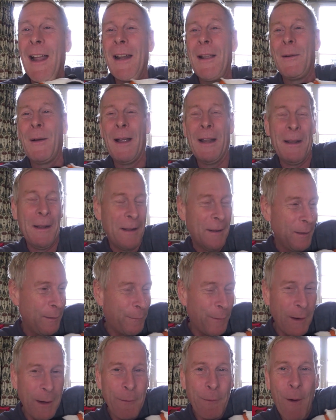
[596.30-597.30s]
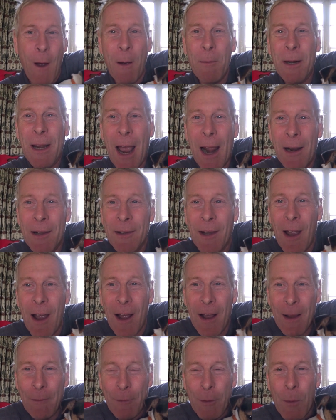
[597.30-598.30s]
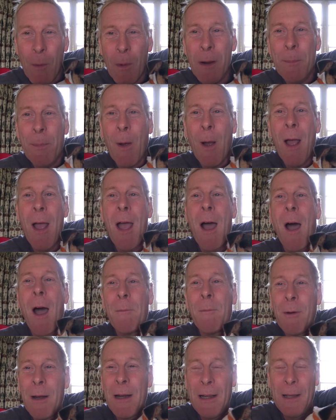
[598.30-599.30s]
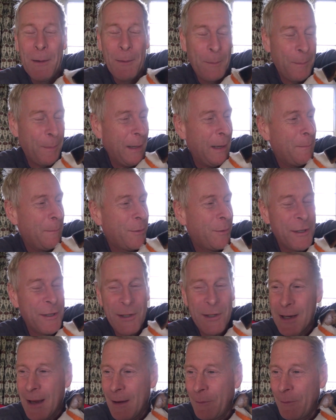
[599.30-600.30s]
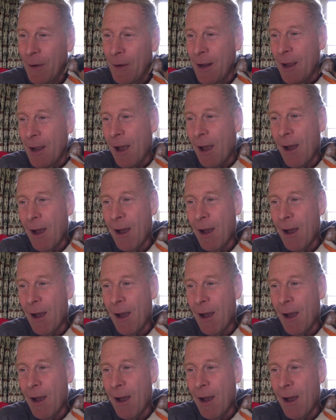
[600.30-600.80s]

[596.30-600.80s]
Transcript: Anyway, the Funky Farmer calendar, if you want to buy it, I'd really be appreciative.